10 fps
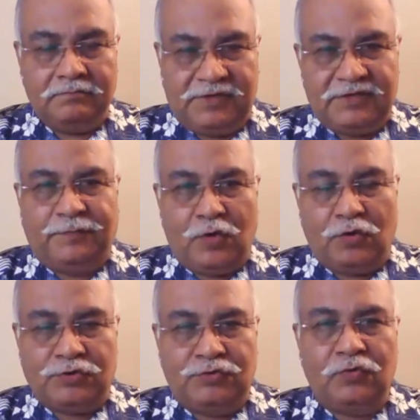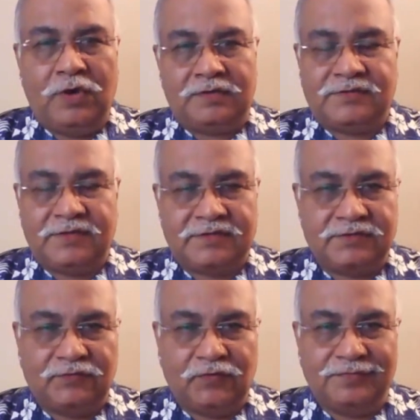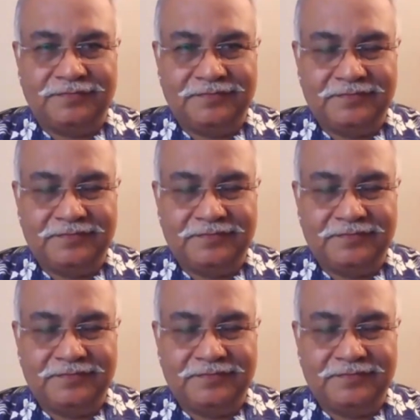just because you are successful?